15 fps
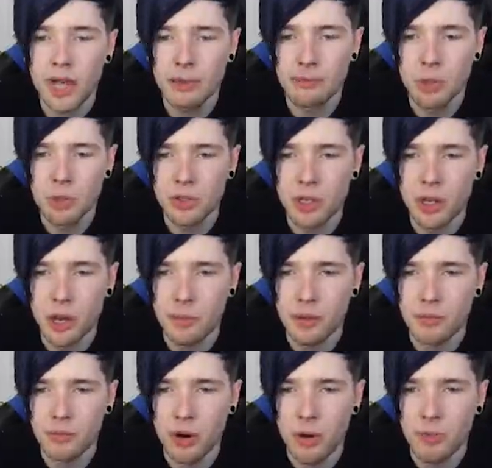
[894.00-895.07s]
that music
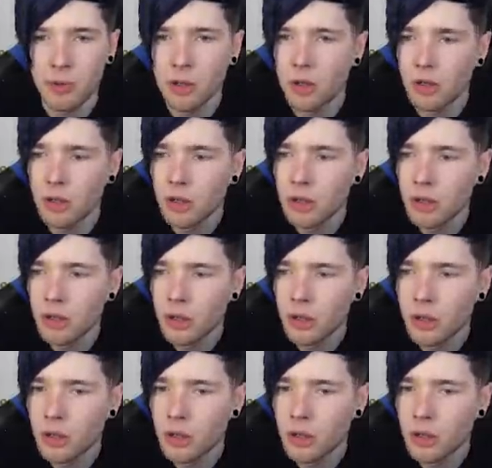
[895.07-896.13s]
coming from?
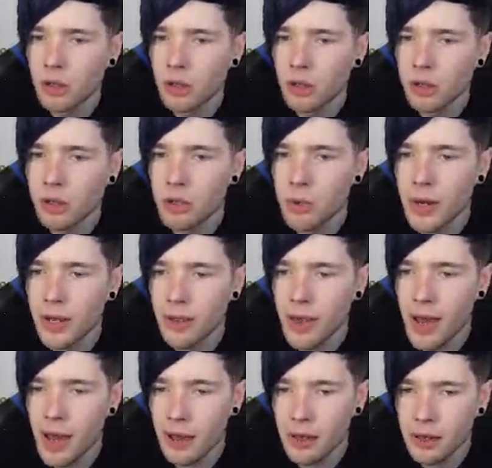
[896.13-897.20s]
Can you hear
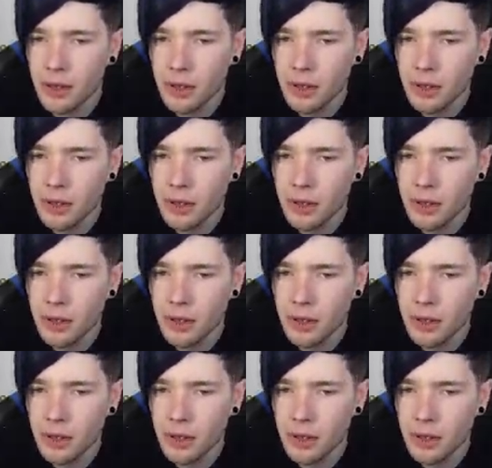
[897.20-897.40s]
that?